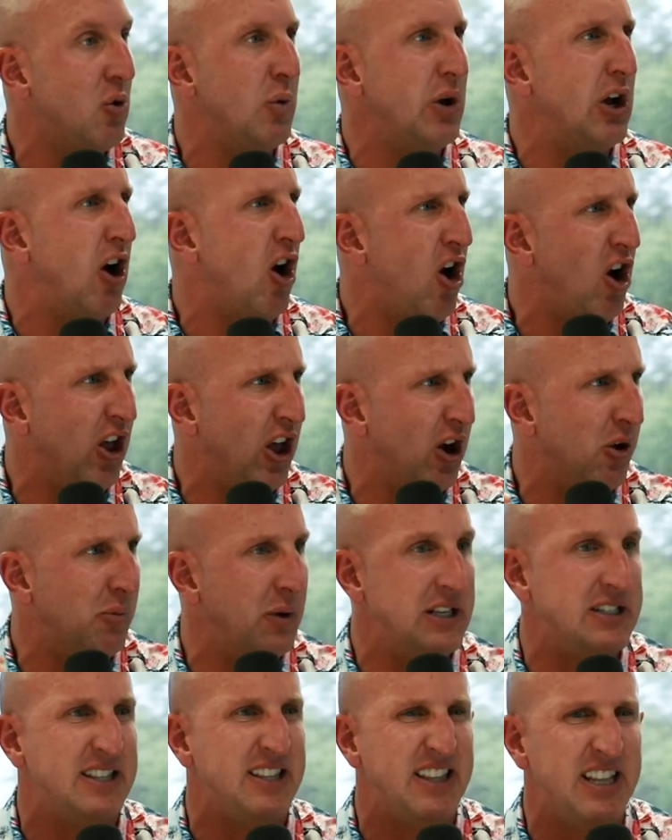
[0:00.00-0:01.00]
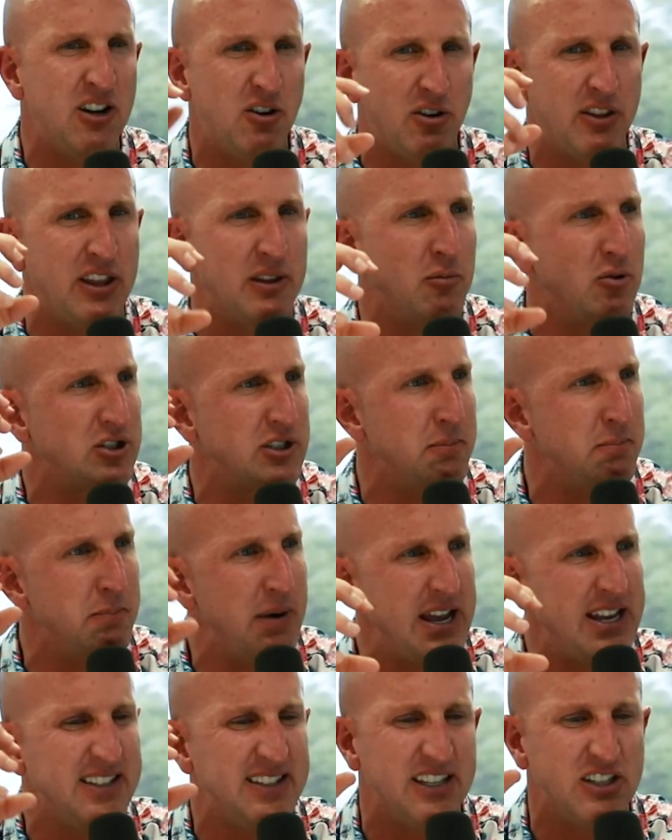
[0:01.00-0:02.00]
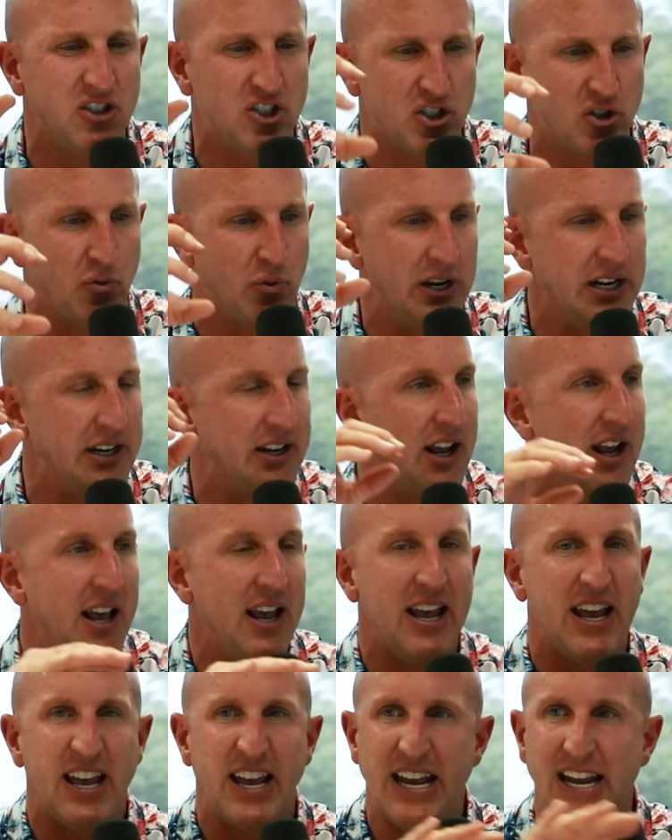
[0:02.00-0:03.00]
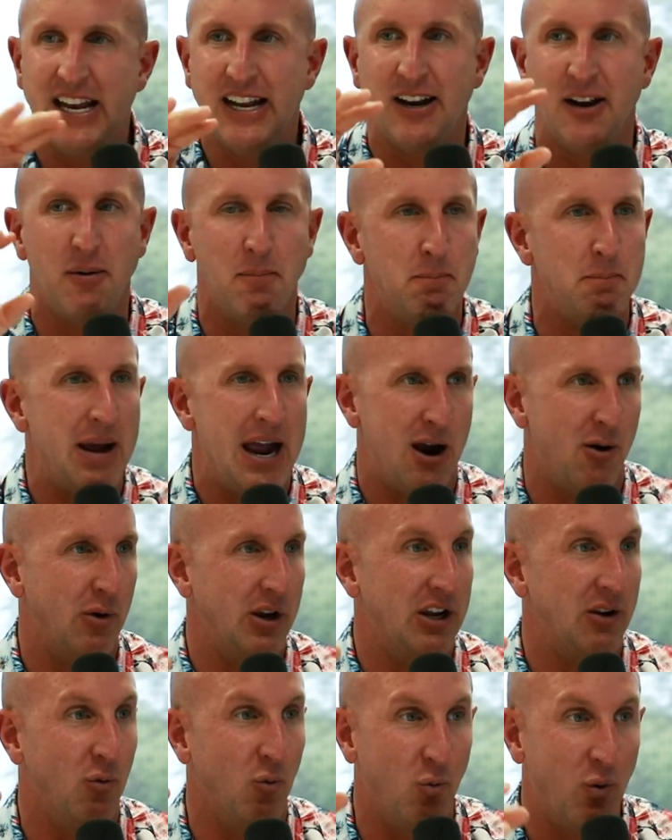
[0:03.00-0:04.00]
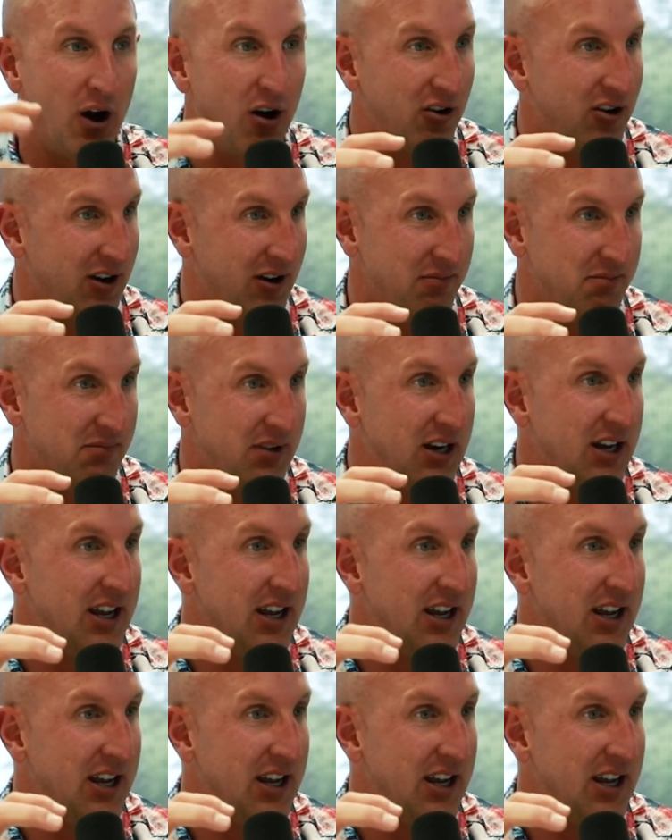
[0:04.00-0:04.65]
We all help. It's literally the most amazing street in Maui. Welcome.